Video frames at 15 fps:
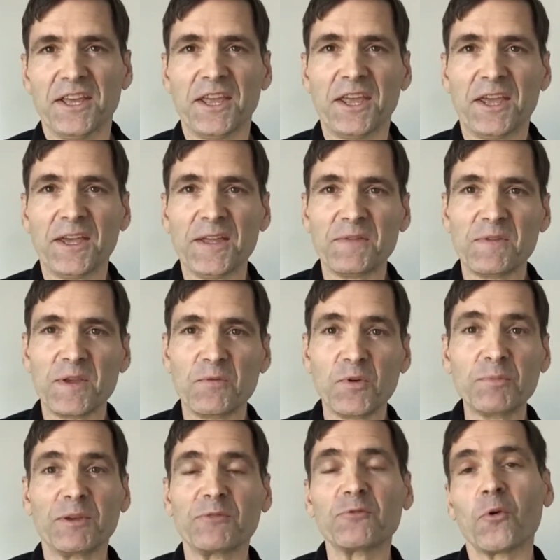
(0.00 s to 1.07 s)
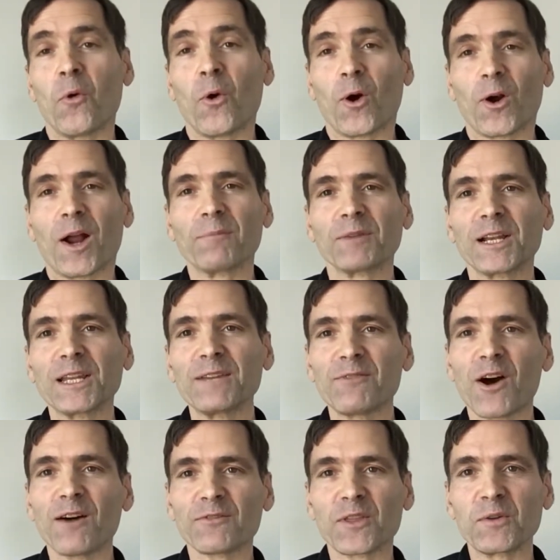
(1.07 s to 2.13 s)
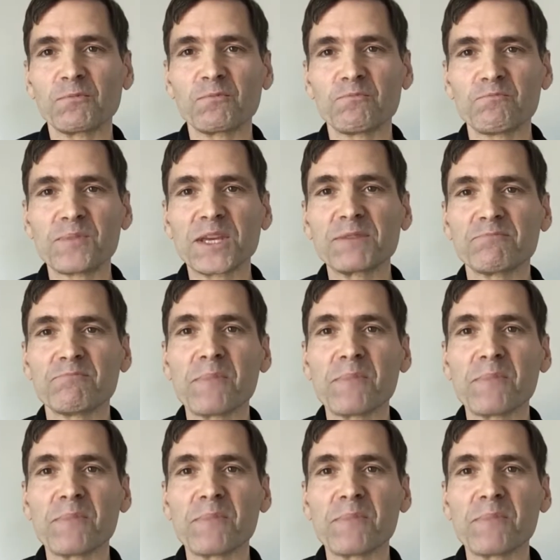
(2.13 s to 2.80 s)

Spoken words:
And it would be four. I'm going to leave off the big,